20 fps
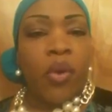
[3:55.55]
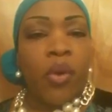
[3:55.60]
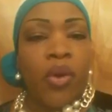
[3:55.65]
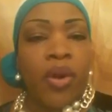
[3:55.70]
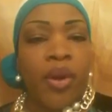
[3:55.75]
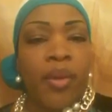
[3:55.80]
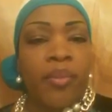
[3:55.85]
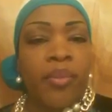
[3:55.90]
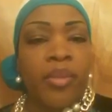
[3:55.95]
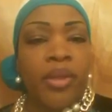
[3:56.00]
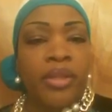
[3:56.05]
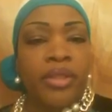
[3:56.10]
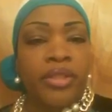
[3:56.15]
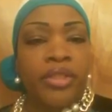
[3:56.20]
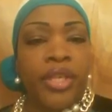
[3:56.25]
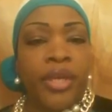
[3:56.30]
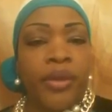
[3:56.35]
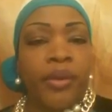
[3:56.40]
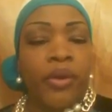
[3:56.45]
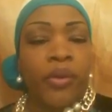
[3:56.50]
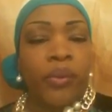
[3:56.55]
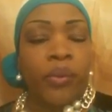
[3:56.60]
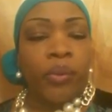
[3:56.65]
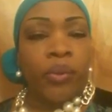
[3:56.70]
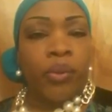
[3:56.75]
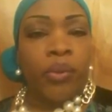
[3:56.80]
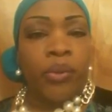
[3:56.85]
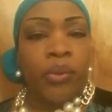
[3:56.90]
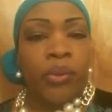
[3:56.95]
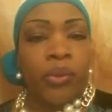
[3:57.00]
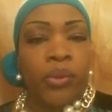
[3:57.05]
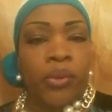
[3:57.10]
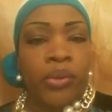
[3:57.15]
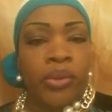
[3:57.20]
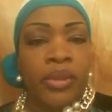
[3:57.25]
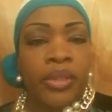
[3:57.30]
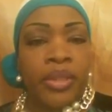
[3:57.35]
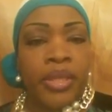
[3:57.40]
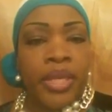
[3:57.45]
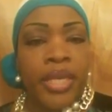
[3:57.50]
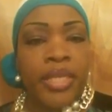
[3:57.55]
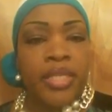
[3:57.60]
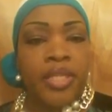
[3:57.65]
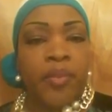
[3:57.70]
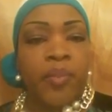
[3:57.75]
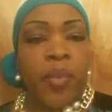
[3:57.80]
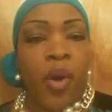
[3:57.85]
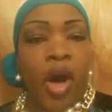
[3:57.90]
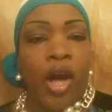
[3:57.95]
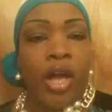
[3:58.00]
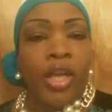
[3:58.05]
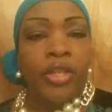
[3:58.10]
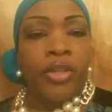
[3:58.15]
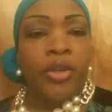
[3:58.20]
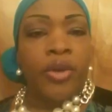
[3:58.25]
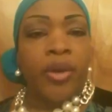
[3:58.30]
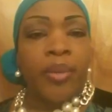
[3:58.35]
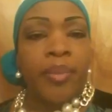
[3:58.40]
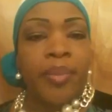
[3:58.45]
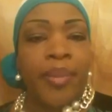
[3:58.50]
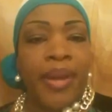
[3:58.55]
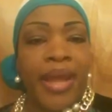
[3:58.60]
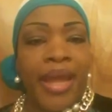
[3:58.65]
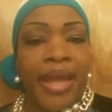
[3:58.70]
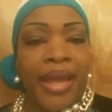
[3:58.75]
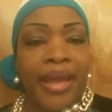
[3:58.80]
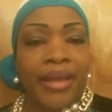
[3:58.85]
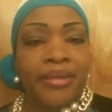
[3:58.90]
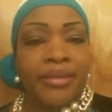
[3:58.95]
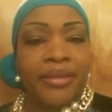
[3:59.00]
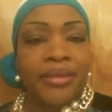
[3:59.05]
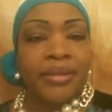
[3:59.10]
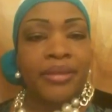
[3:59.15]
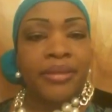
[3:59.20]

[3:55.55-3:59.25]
or military rule is upon your backs